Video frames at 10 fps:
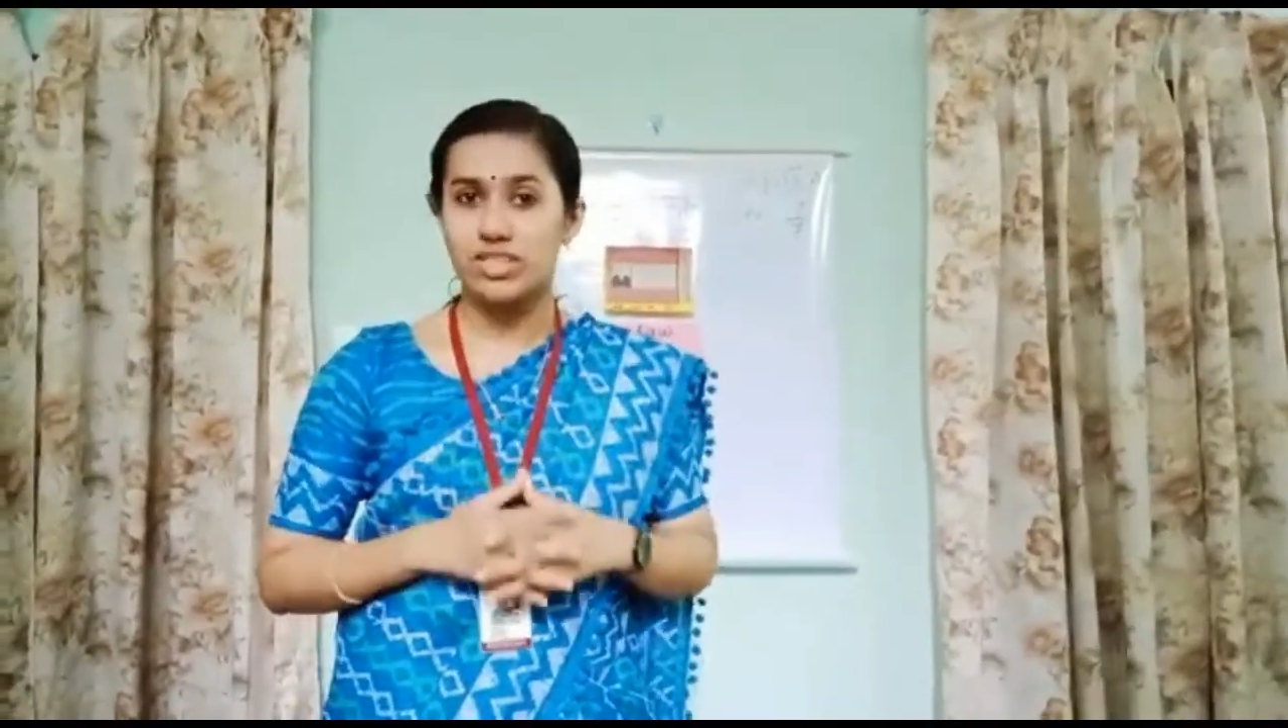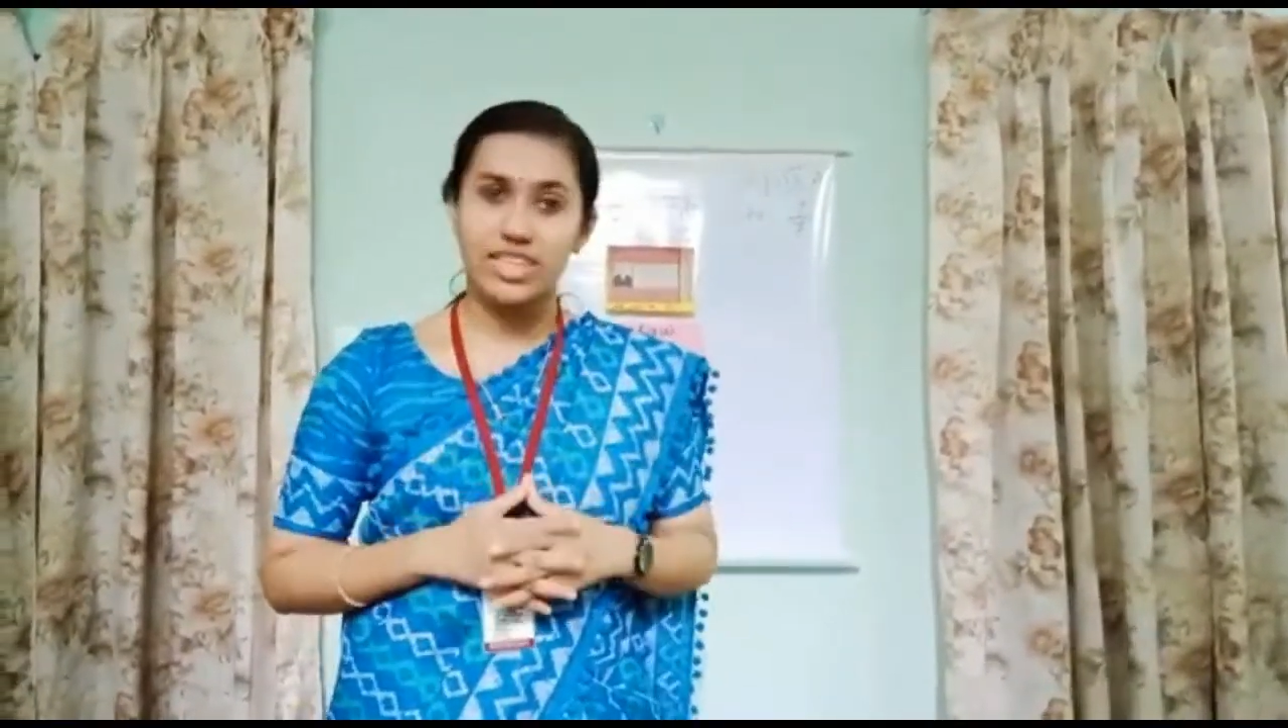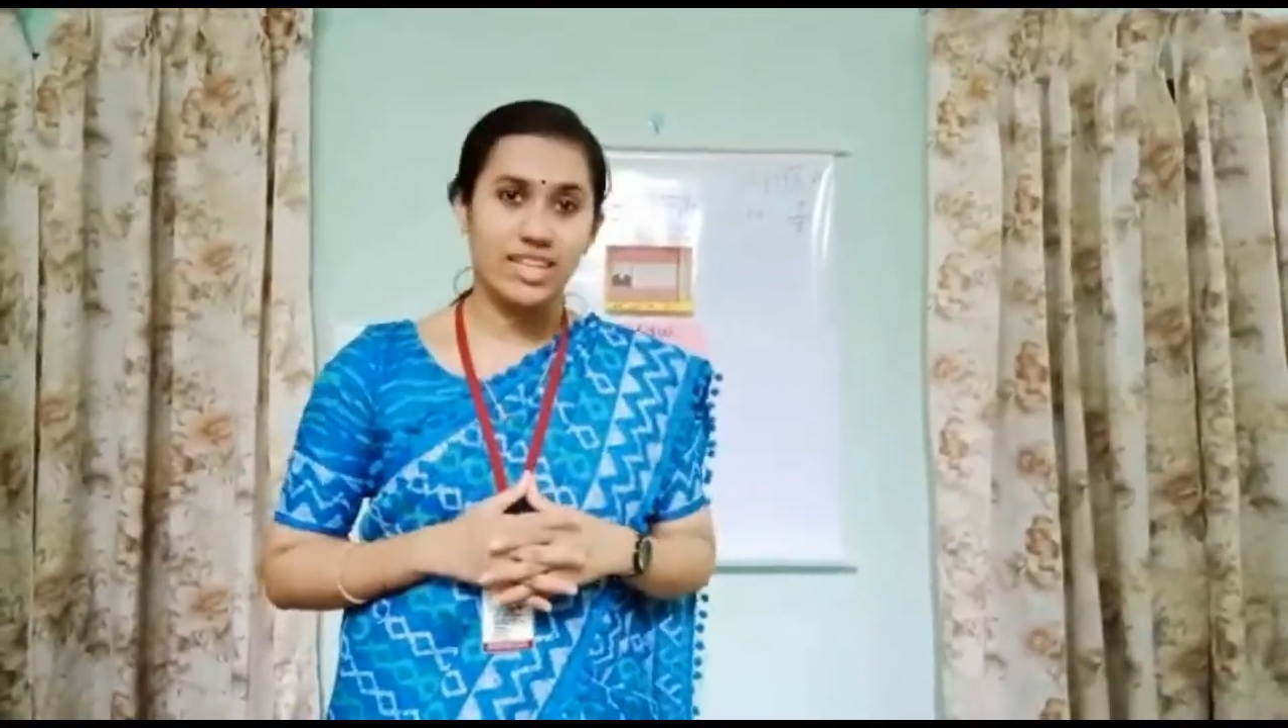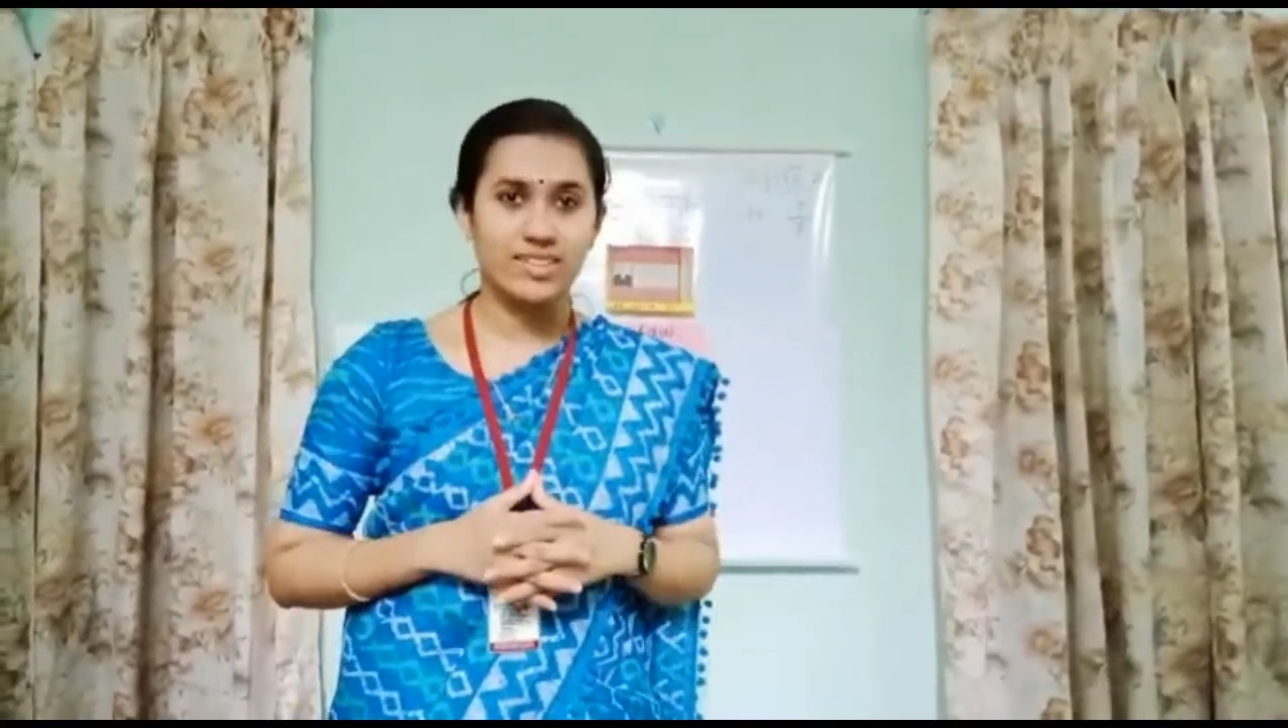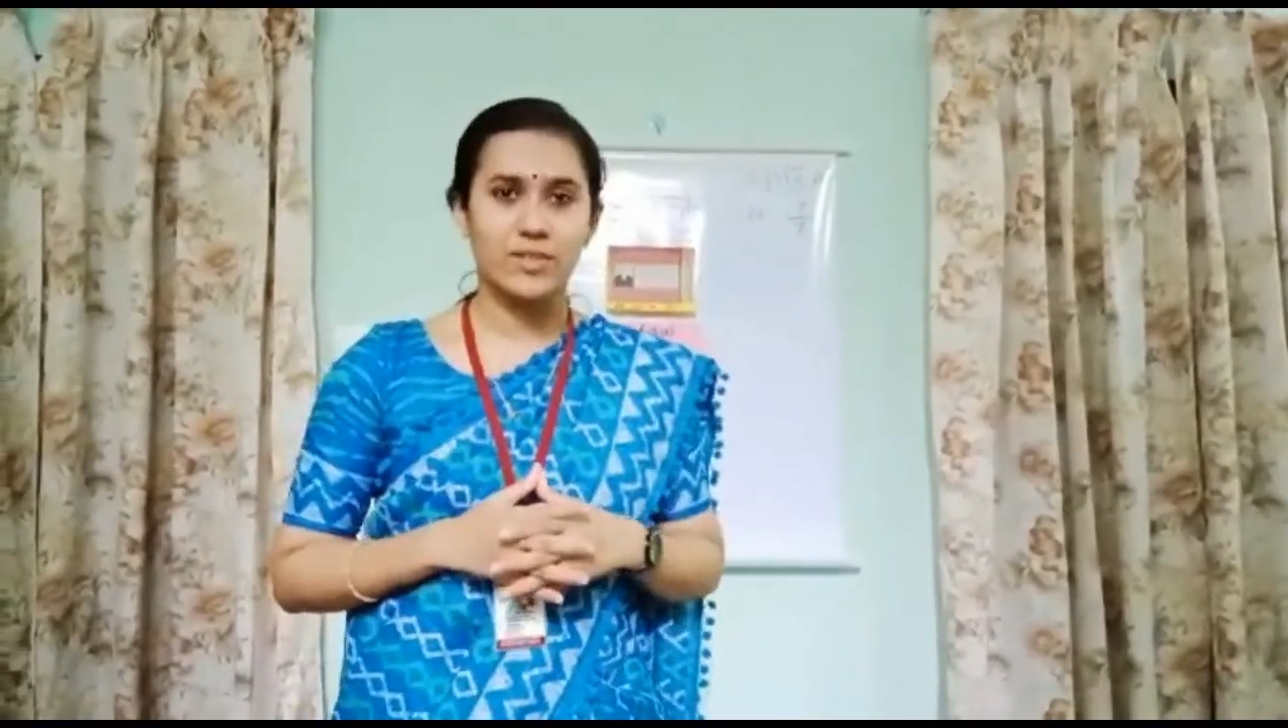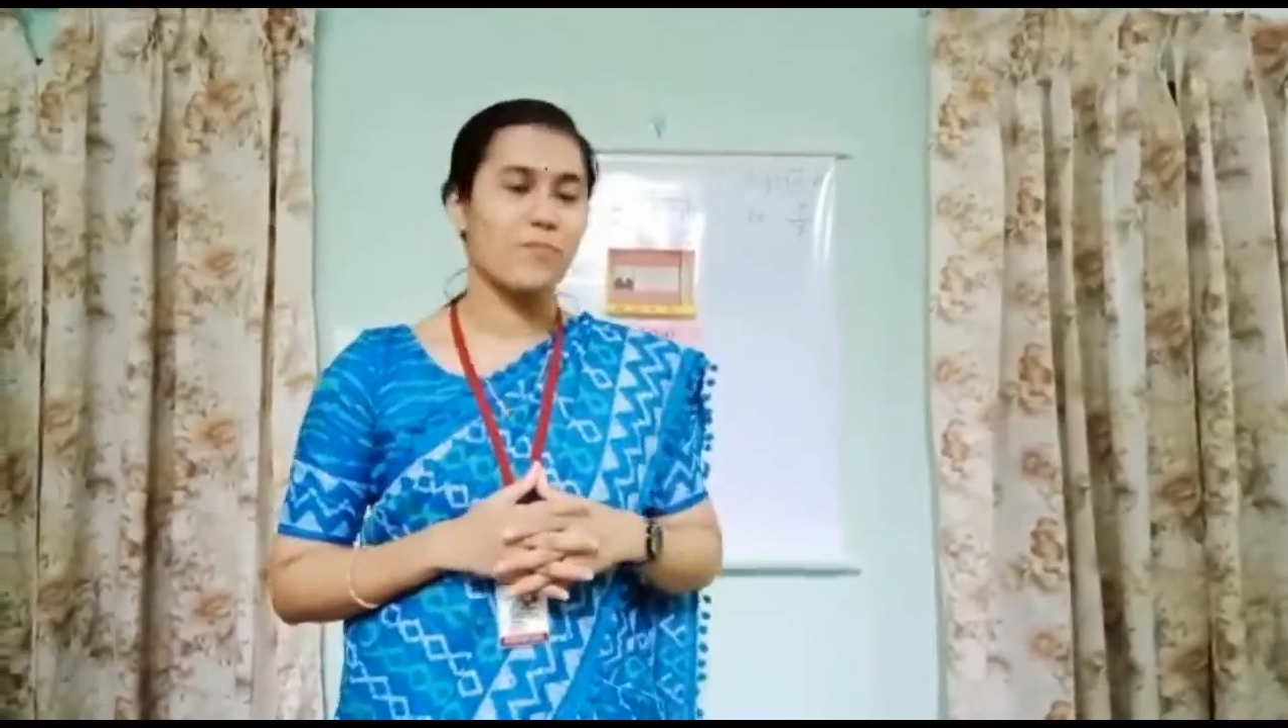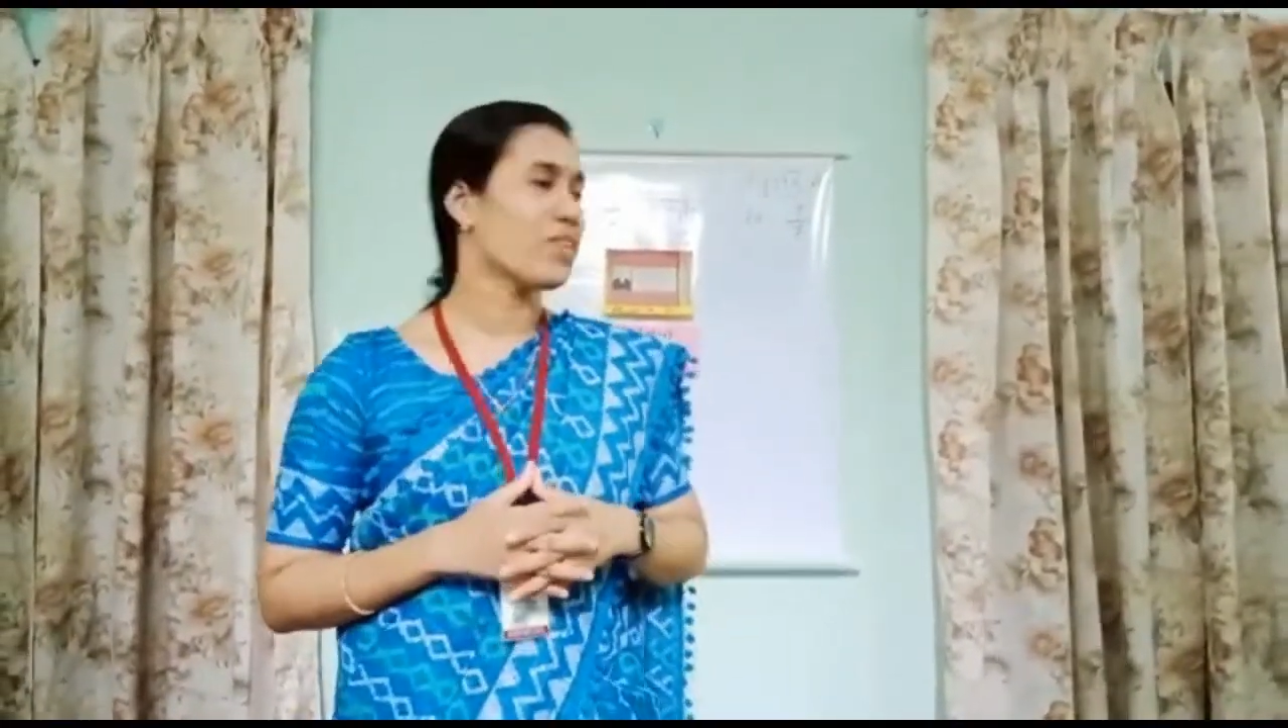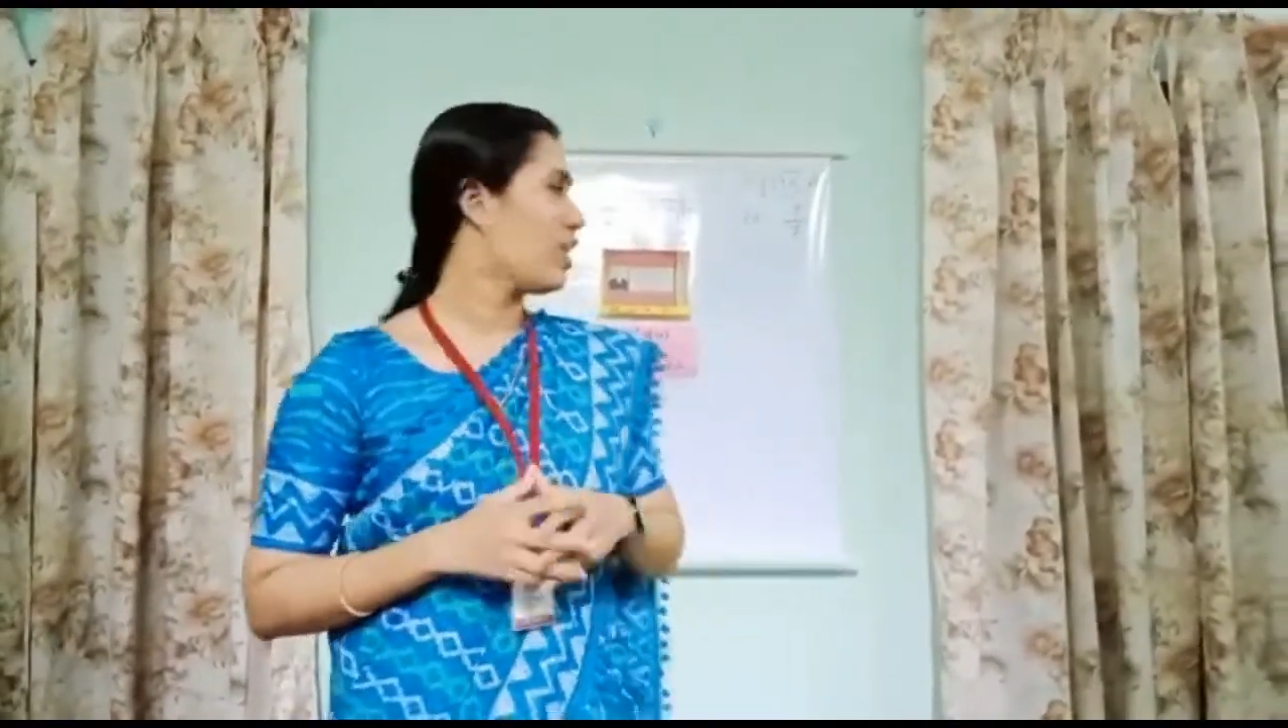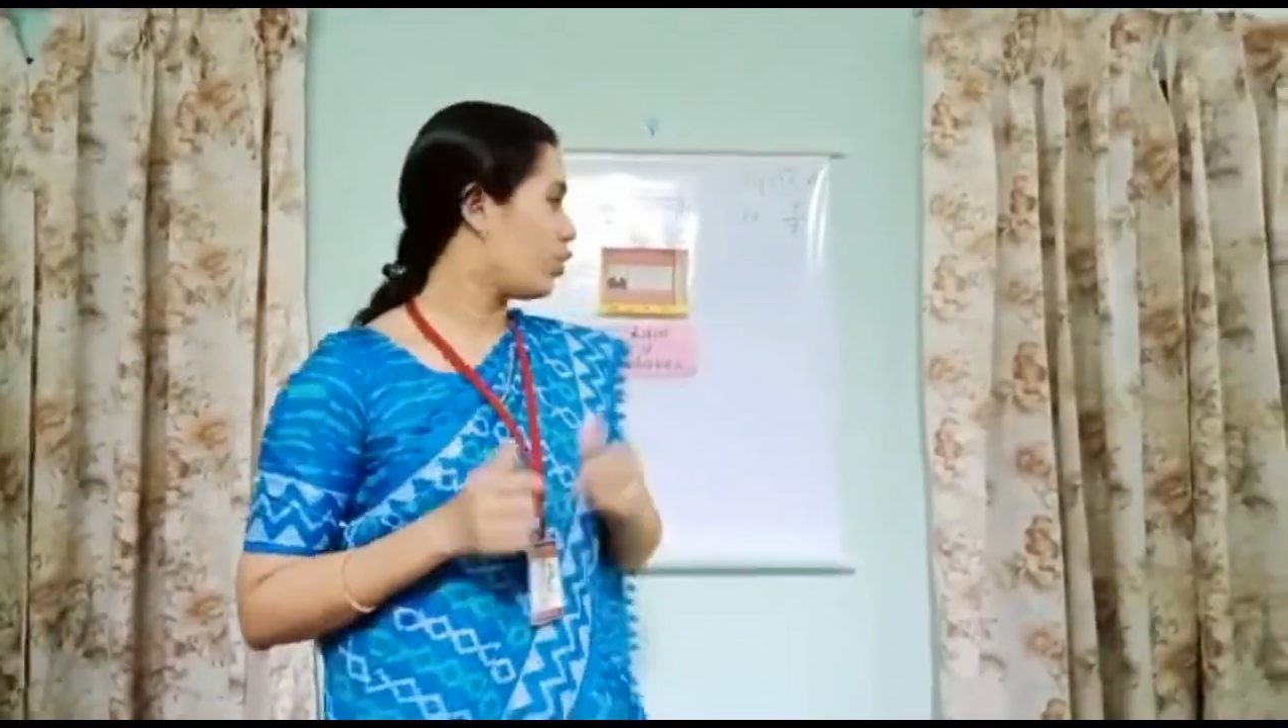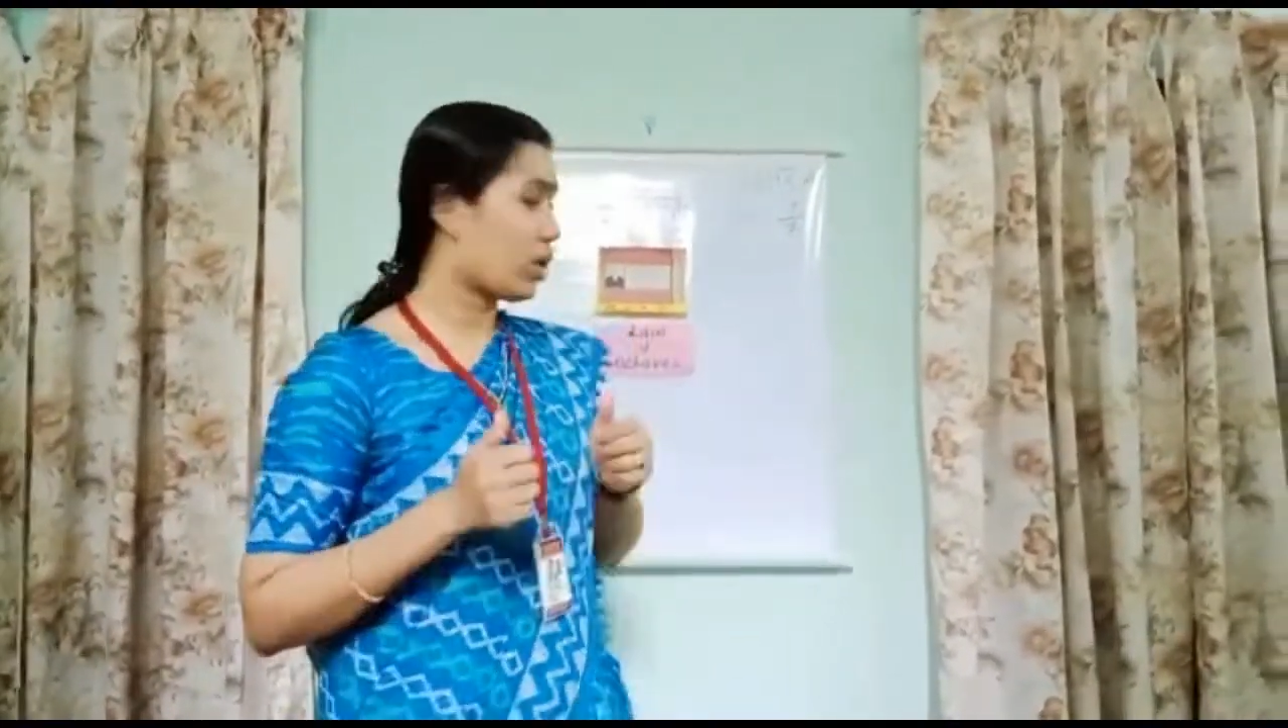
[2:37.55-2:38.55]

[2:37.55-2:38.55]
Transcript: Yes, you